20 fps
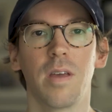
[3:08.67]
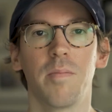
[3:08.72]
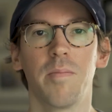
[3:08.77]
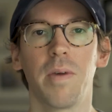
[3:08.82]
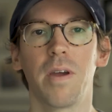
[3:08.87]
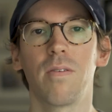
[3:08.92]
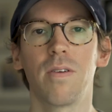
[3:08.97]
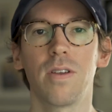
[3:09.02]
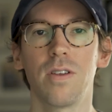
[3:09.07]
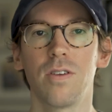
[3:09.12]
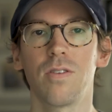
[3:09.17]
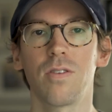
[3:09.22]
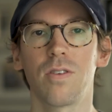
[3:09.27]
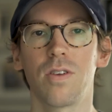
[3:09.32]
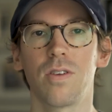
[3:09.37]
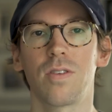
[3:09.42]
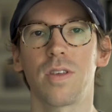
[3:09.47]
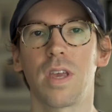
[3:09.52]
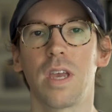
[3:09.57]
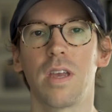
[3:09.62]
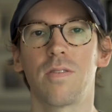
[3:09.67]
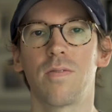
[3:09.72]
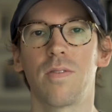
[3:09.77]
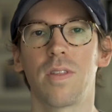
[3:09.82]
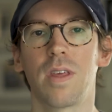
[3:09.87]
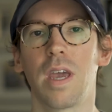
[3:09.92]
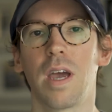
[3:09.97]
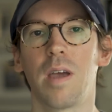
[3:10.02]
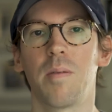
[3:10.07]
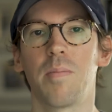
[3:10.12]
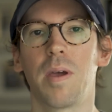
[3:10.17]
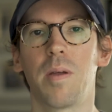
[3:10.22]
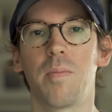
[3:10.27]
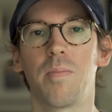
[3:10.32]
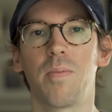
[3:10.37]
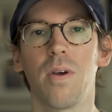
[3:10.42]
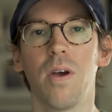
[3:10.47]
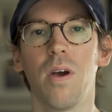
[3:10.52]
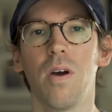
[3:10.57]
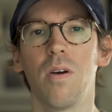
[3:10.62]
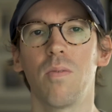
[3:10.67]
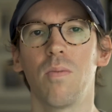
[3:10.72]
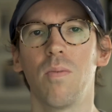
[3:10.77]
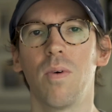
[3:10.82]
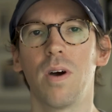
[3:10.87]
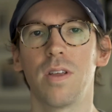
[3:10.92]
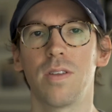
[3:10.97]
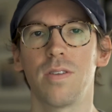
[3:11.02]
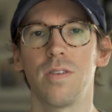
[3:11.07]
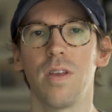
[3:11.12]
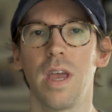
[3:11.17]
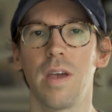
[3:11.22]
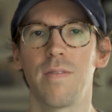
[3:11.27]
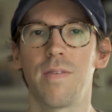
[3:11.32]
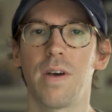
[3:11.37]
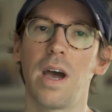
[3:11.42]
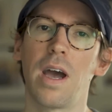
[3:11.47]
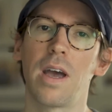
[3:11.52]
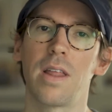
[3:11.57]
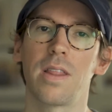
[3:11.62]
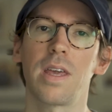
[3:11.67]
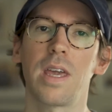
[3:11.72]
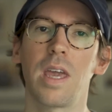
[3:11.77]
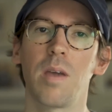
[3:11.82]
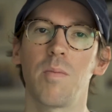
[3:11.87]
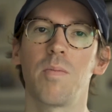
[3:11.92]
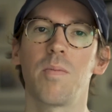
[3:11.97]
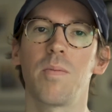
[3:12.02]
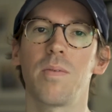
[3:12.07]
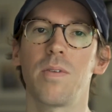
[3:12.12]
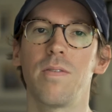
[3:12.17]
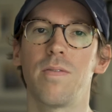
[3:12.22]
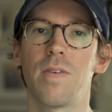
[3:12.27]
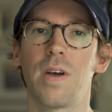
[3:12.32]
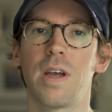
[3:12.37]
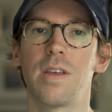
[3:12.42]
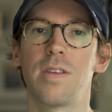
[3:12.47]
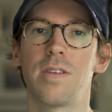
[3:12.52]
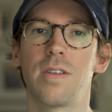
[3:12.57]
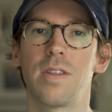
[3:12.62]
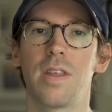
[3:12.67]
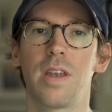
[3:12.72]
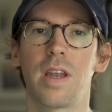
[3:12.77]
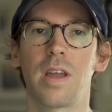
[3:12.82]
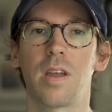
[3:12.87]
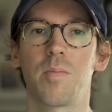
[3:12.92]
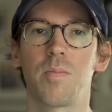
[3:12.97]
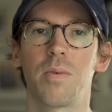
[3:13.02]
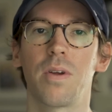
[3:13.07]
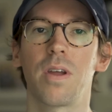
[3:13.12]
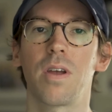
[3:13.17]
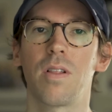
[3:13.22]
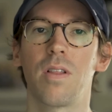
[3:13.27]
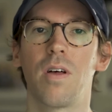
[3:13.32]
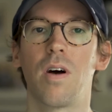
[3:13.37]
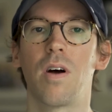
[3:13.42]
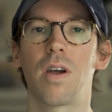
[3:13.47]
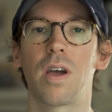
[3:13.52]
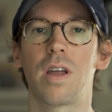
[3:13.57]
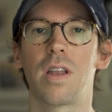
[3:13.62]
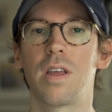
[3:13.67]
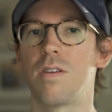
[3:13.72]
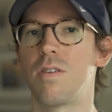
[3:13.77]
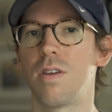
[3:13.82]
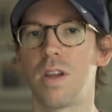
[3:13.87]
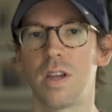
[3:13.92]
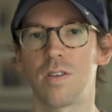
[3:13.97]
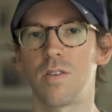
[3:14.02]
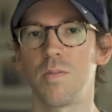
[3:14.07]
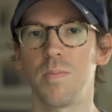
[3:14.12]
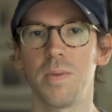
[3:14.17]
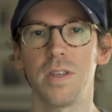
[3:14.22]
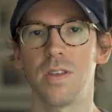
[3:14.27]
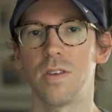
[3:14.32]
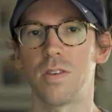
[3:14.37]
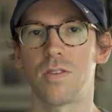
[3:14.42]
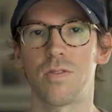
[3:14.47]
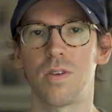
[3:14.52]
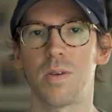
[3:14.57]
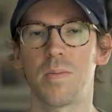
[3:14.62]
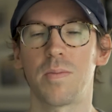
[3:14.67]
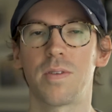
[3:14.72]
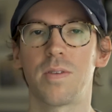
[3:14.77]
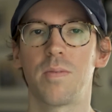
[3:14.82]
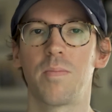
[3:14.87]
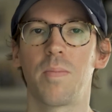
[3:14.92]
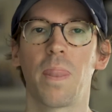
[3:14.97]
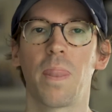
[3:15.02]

My original use case for the iPad Pro was to have a highly capable device that I could bring along on international business trips.